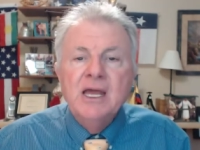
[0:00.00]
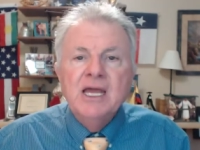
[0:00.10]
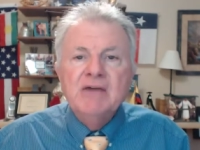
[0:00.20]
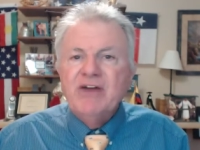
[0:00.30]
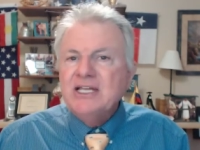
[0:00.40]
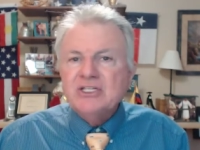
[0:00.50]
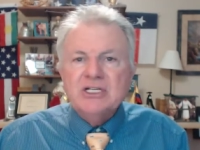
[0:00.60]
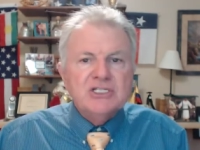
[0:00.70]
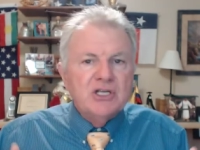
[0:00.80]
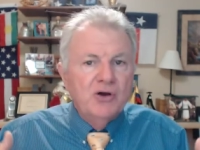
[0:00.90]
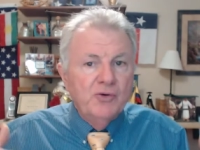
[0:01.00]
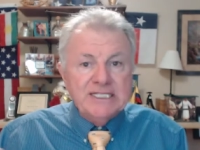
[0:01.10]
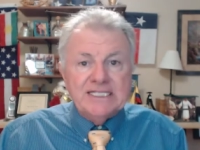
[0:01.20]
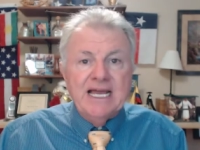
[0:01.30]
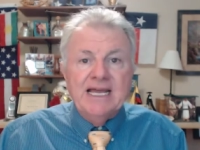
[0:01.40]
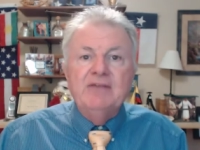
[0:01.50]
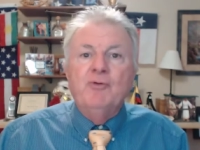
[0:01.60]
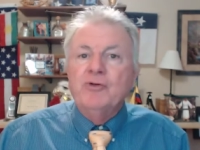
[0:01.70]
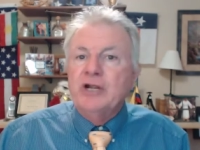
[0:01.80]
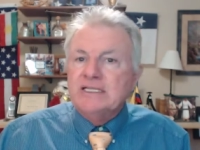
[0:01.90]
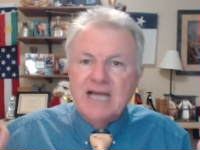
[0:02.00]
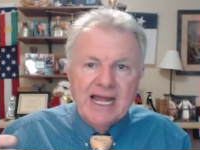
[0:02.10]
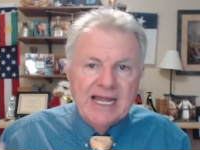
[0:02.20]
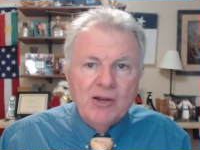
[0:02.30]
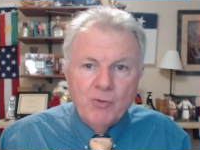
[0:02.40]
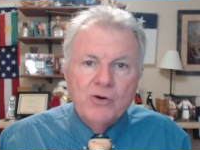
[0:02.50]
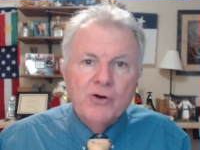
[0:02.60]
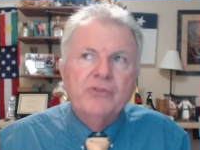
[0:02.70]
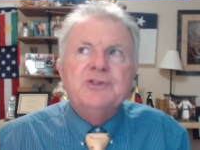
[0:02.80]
evangelists always say we're in a dying world.